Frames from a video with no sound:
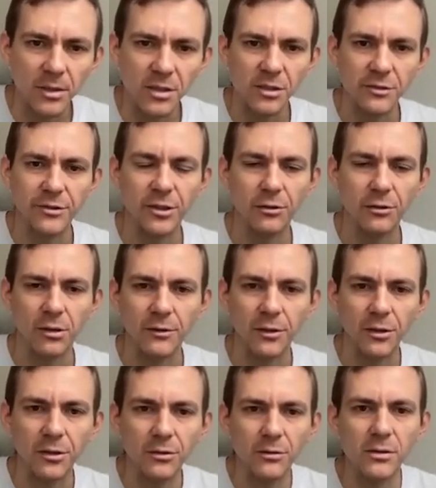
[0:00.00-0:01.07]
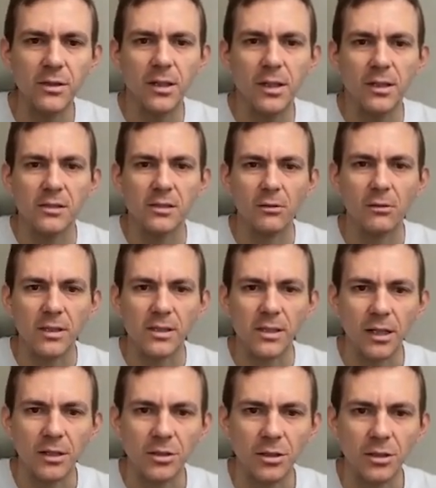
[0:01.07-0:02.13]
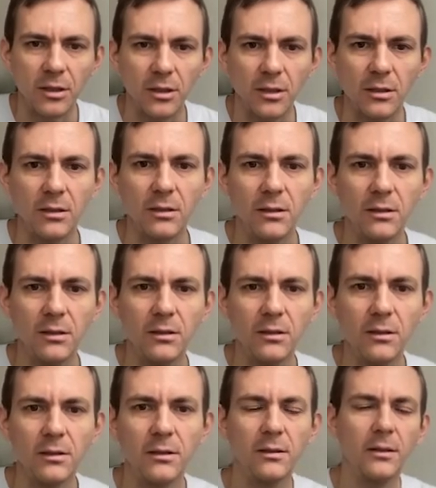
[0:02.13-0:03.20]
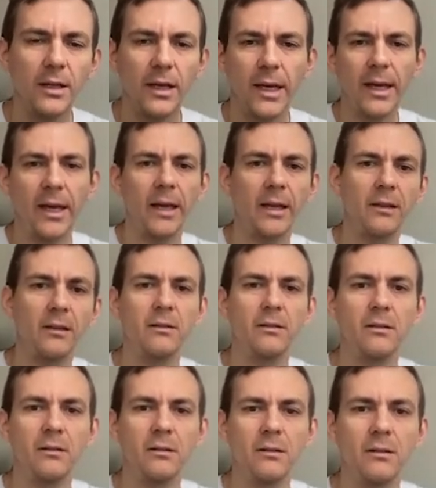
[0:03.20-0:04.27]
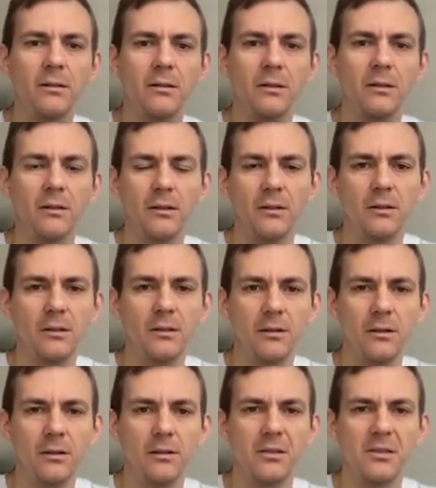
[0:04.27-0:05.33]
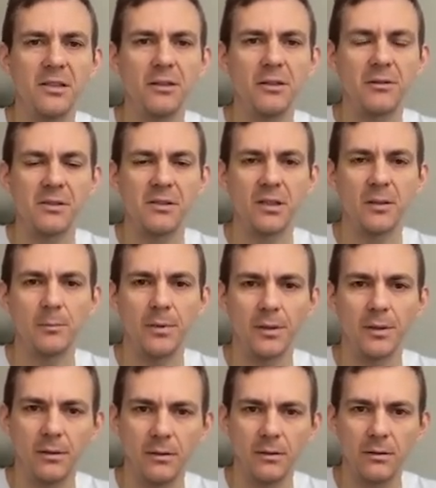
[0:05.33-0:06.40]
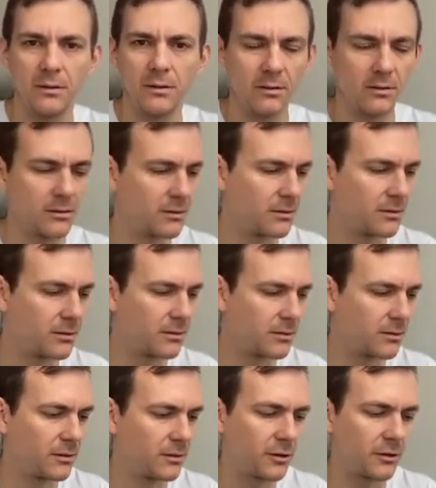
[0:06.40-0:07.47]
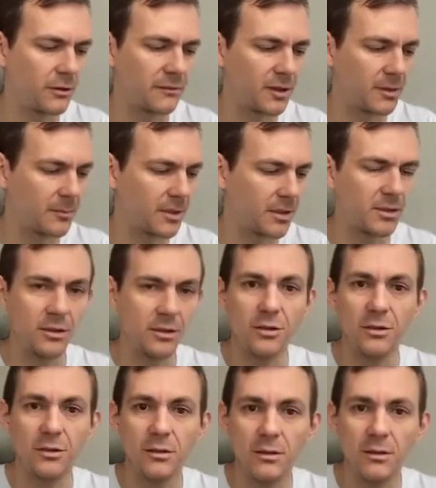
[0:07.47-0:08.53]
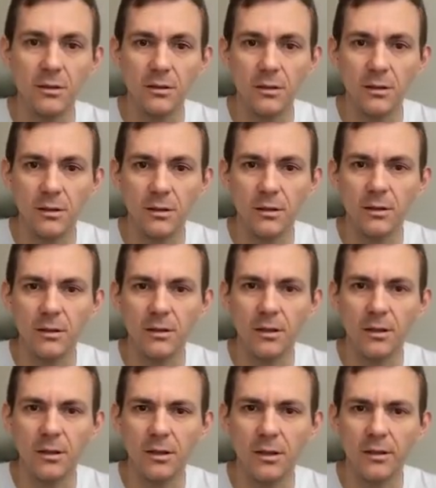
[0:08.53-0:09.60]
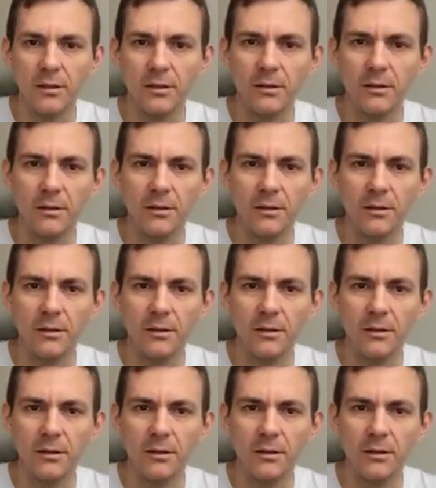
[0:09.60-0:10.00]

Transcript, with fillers: message we don't even use. So let's actually add the sequence number of that message here